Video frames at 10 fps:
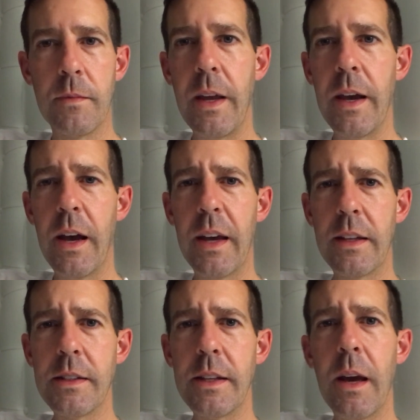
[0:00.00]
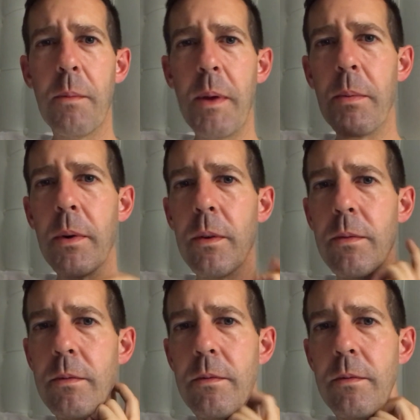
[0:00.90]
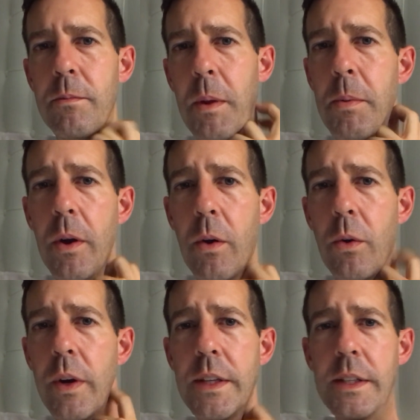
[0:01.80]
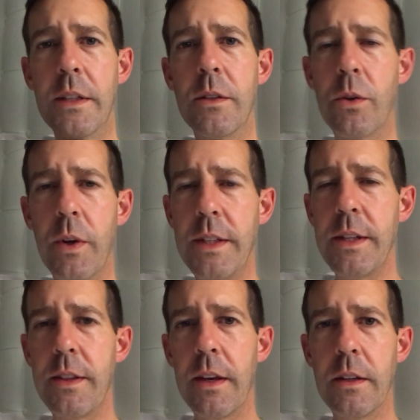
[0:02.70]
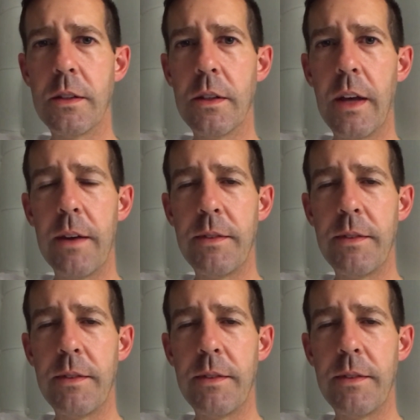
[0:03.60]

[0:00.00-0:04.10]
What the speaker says: yeah, I could see how people go crazy and do crazy things out